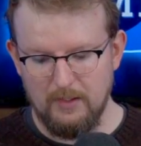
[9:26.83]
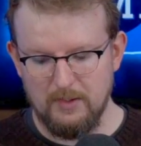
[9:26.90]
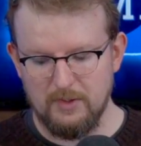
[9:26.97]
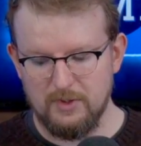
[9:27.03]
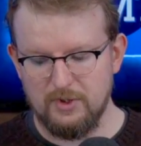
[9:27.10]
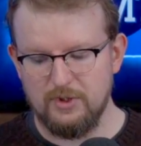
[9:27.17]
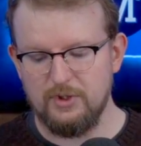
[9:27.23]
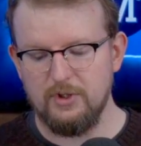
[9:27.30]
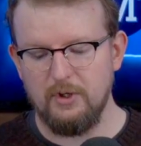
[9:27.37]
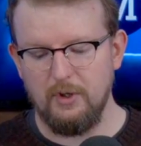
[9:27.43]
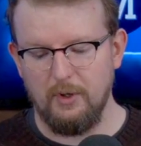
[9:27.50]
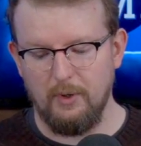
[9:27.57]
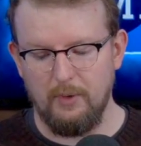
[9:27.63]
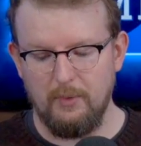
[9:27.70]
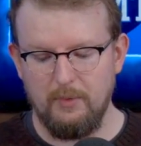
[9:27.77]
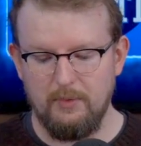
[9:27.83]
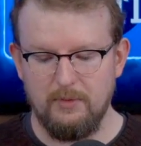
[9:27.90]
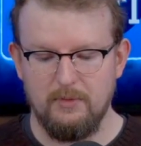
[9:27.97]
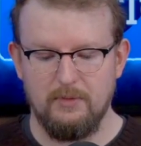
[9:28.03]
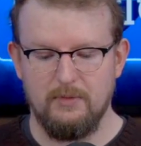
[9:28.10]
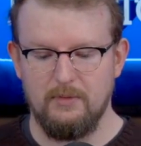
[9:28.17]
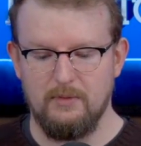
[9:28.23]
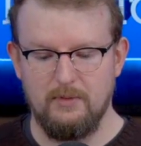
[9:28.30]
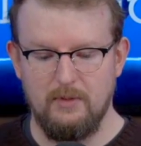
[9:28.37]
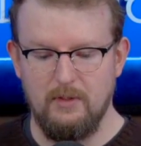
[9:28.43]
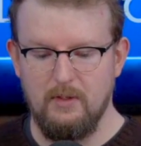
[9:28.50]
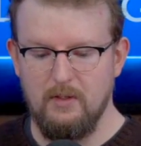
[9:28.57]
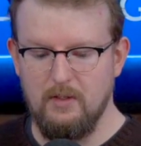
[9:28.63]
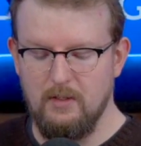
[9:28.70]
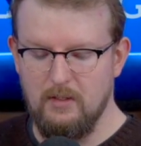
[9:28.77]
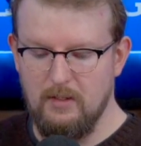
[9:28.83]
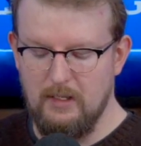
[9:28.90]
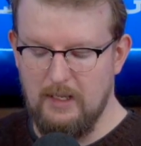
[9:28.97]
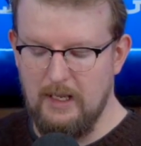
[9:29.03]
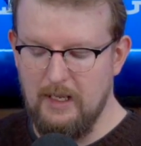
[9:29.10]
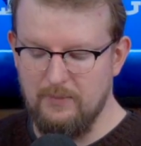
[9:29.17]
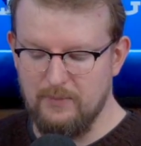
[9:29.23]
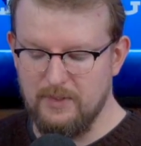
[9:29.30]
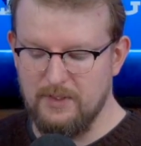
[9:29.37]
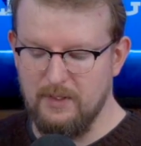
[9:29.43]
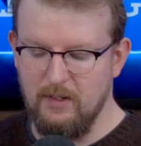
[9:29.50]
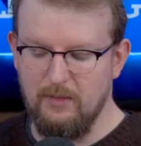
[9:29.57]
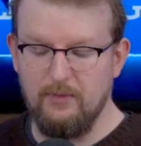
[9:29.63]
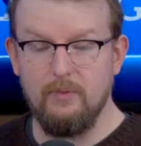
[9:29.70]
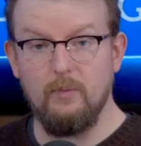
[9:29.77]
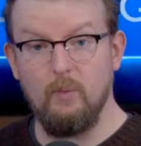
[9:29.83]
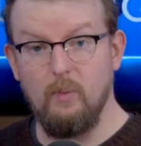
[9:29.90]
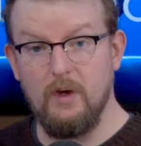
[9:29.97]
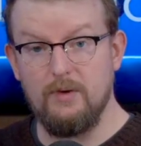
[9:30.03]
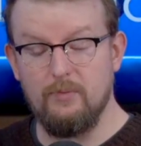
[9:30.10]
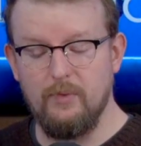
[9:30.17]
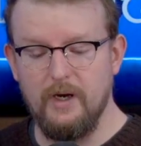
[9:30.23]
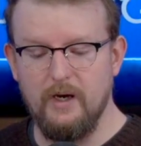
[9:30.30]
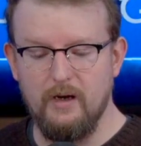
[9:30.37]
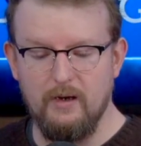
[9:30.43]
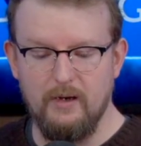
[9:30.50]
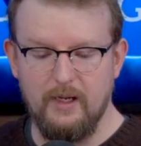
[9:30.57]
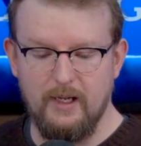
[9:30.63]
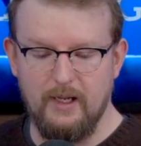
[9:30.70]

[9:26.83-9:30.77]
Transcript: So, end result one rare